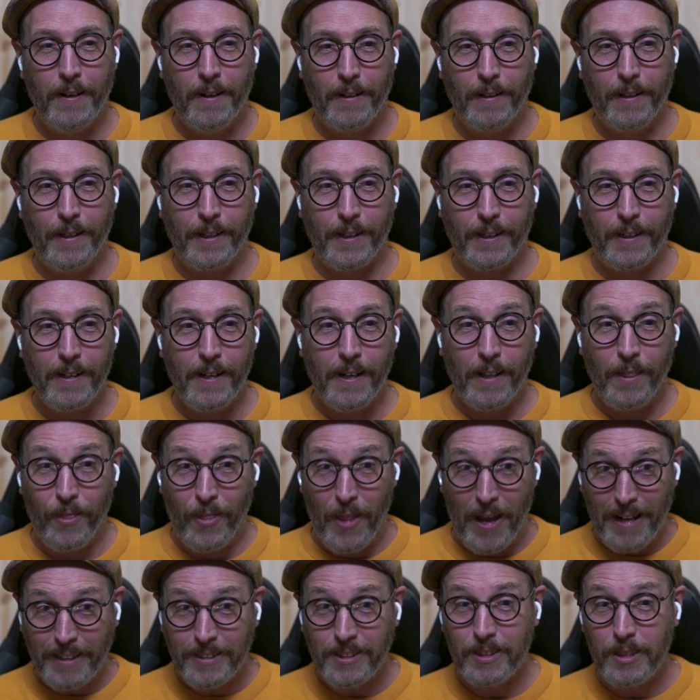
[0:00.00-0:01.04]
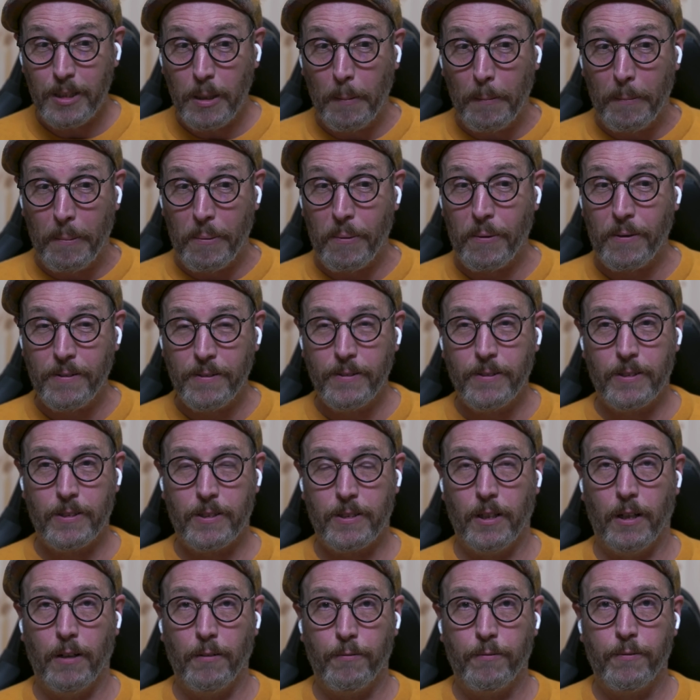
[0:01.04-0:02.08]
Like, that's the important
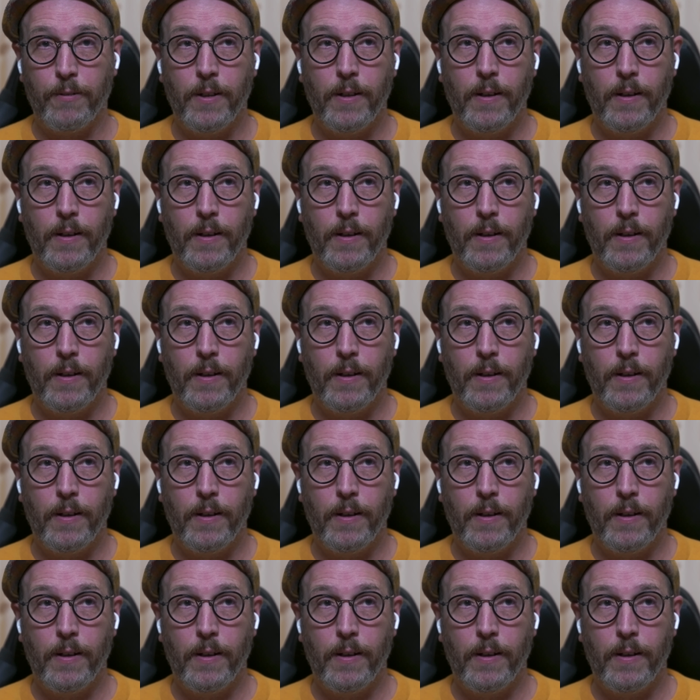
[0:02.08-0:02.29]
stuff.